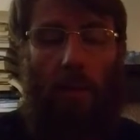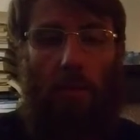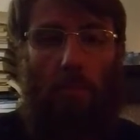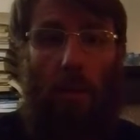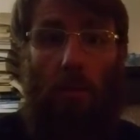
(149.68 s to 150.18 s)

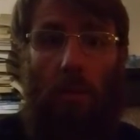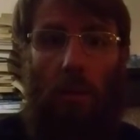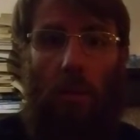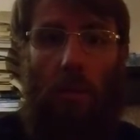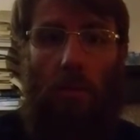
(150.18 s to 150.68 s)
May we
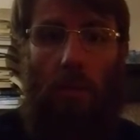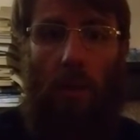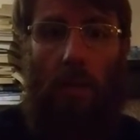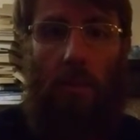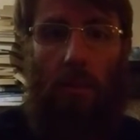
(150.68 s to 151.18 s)
all
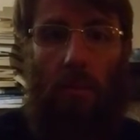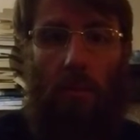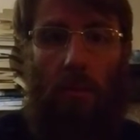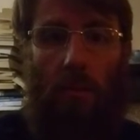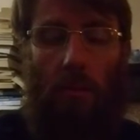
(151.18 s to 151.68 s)
unite
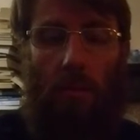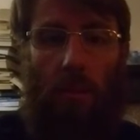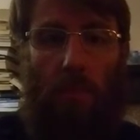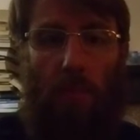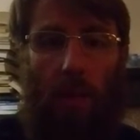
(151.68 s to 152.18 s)

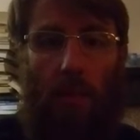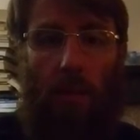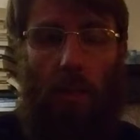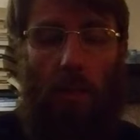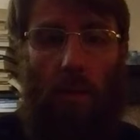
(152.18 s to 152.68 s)
this
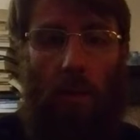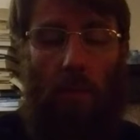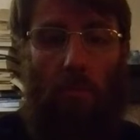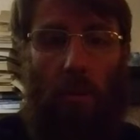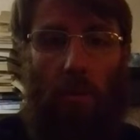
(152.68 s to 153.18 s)
Bealtaine.
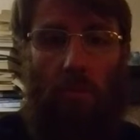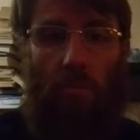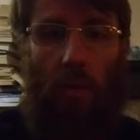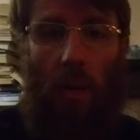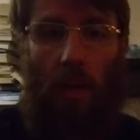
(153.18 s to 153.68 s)
May we
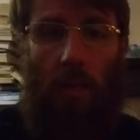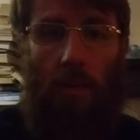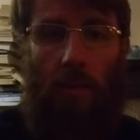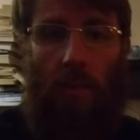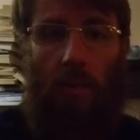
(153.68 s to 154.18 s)

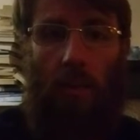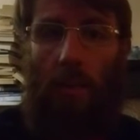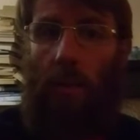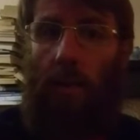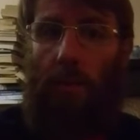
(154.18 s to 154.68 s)
rise
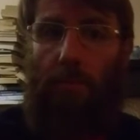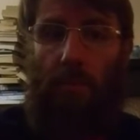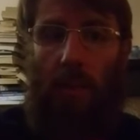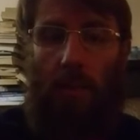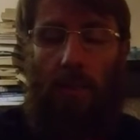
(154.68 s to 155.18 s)
like the
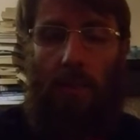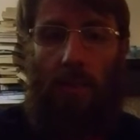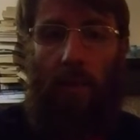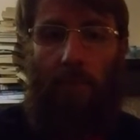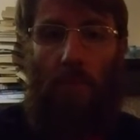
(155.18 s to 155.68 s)

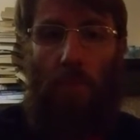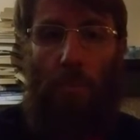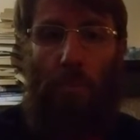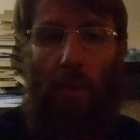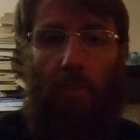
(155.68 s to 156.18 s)
phoenix
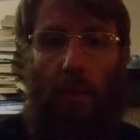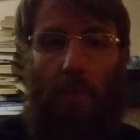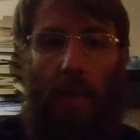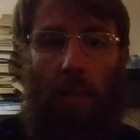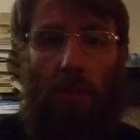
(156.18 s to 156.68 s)
from
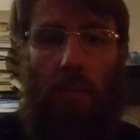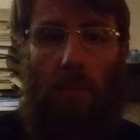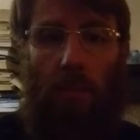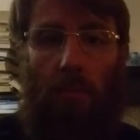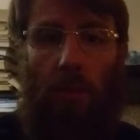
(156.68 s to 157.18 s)
the
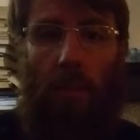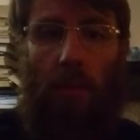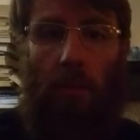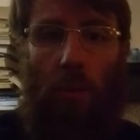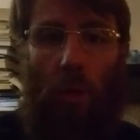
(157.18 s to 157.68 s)
ashes. May we
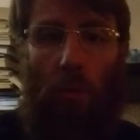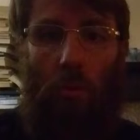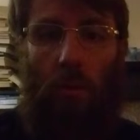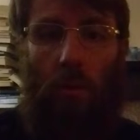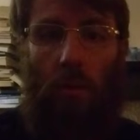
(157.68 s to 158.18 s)
let
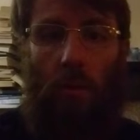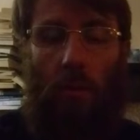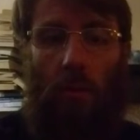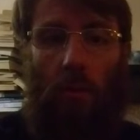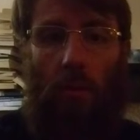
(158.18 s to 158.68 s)
go
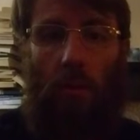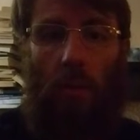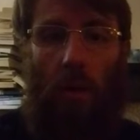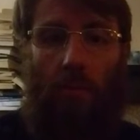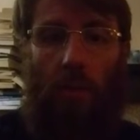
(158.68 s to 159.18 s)

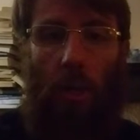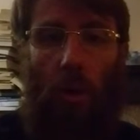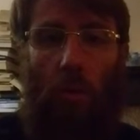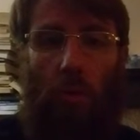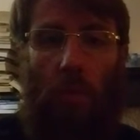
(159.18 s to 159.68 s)
of the
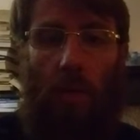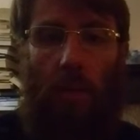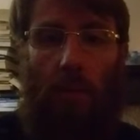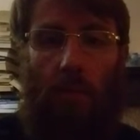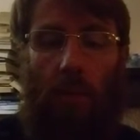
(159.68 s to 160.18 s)
old
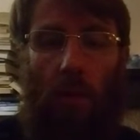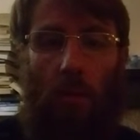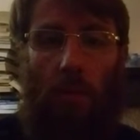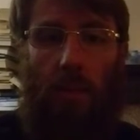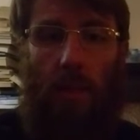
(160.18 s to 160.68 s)
ways, of the
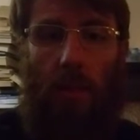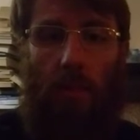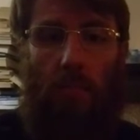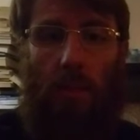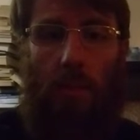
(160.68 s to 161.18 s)
old
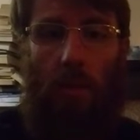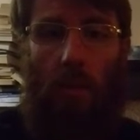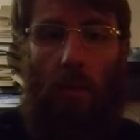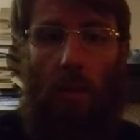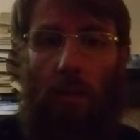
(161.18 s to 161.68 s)
games.
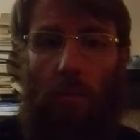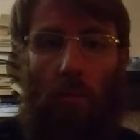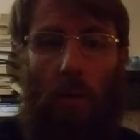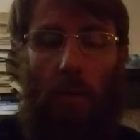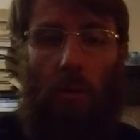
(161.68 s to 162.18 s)
I don't
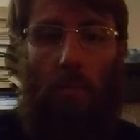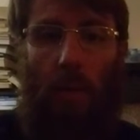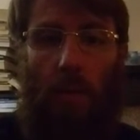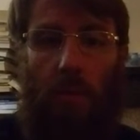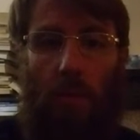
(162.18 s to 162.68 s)
want to go
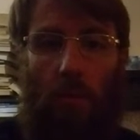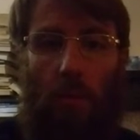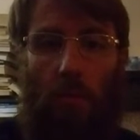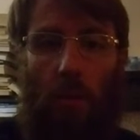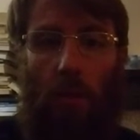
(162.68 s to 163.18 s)
back to
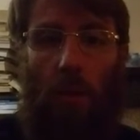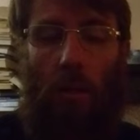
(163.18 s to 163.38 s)
normal.